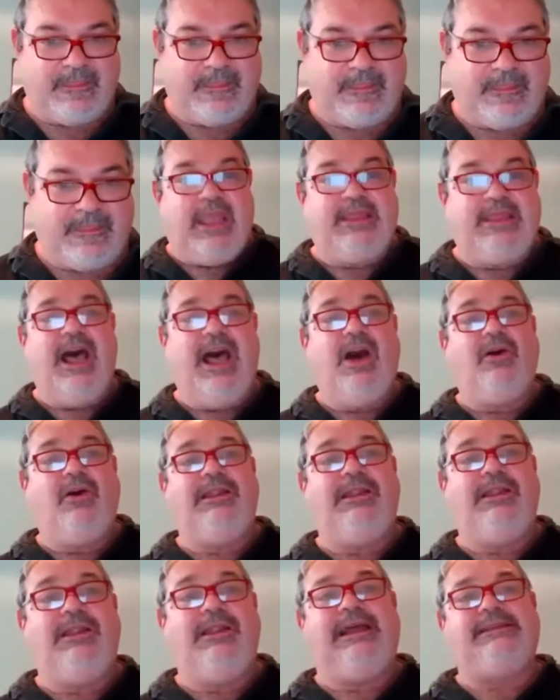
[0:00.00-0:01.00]
And
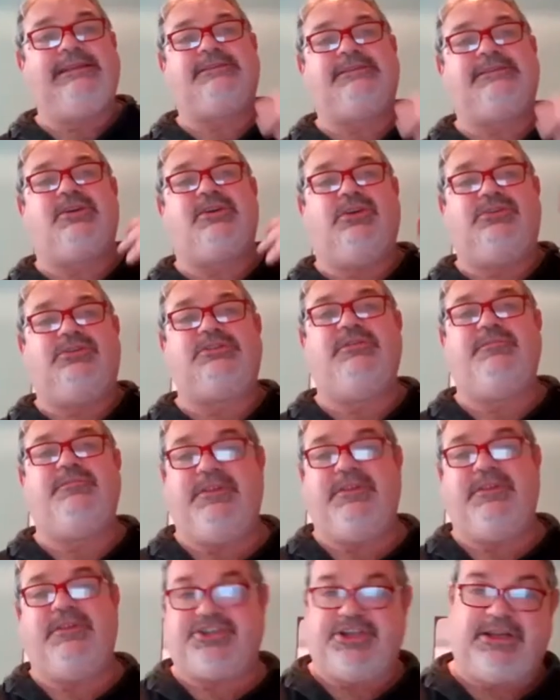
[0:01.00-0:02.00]
now let's go to
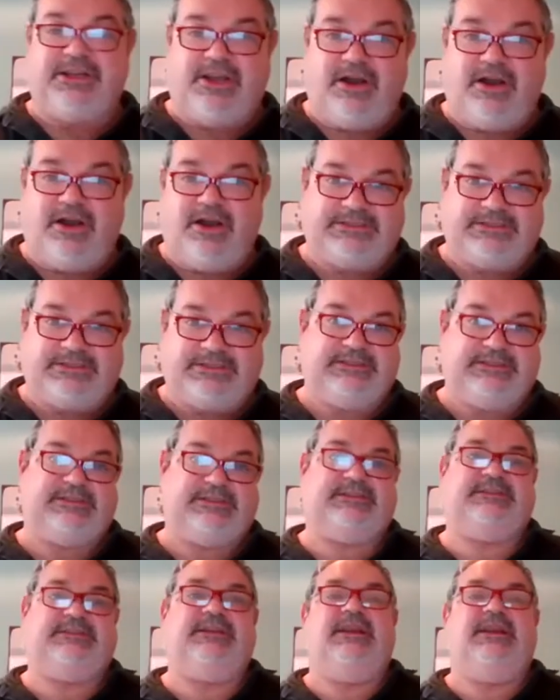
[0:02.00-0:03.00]
simplicial
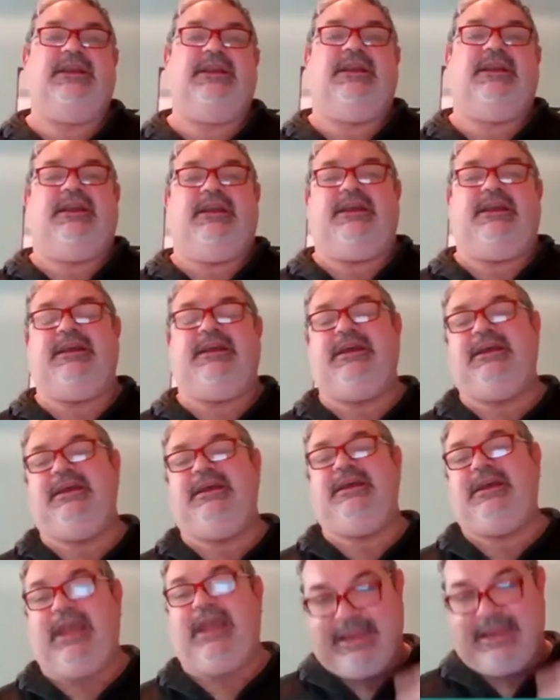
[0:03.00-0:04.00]
complexes.
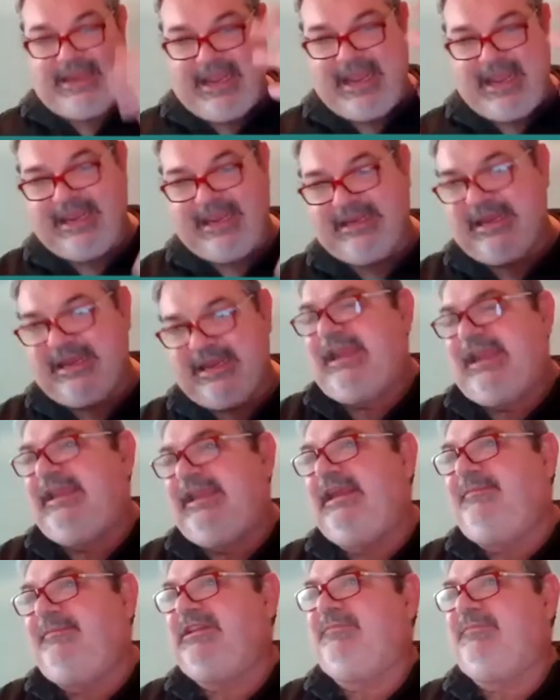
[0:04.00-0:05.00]
Again, I
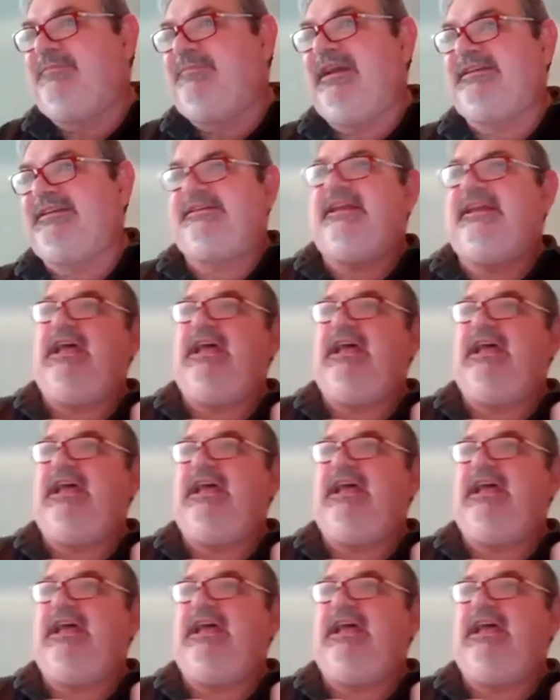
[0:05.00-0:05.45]
limit myself